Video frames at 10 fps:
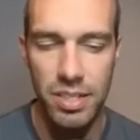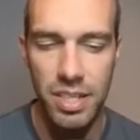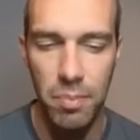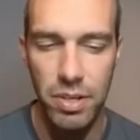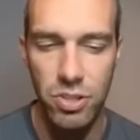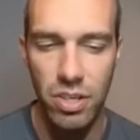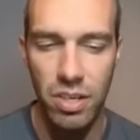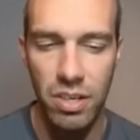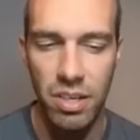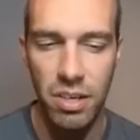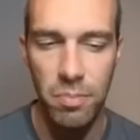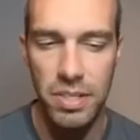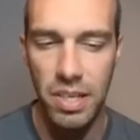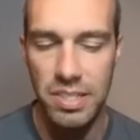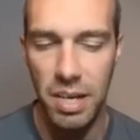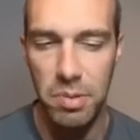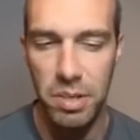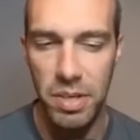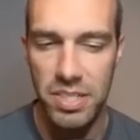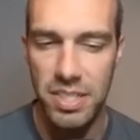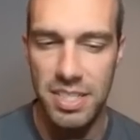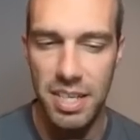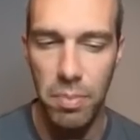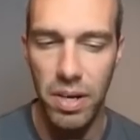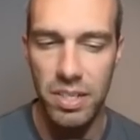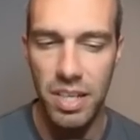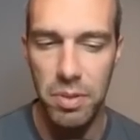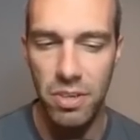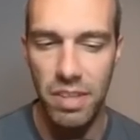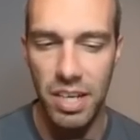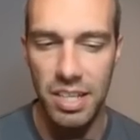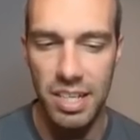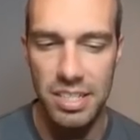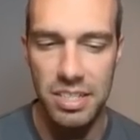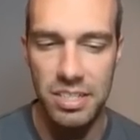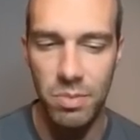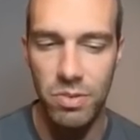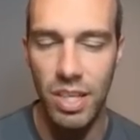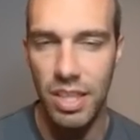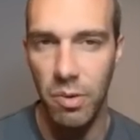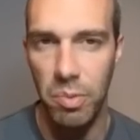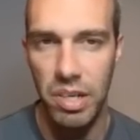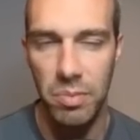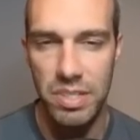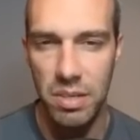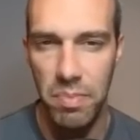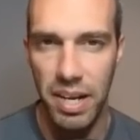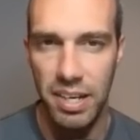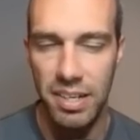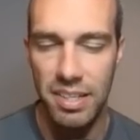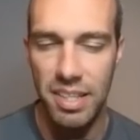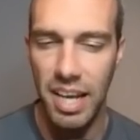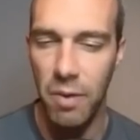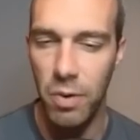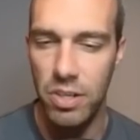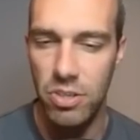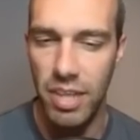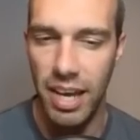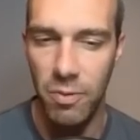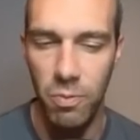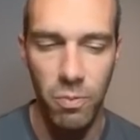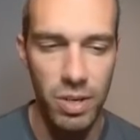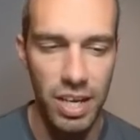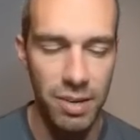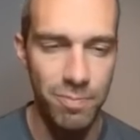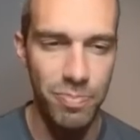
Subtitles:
And I bet you based on typing, based on the stat product, I bet you if they get like a decent moveset, they will become instant meta. Like I want to do that one day.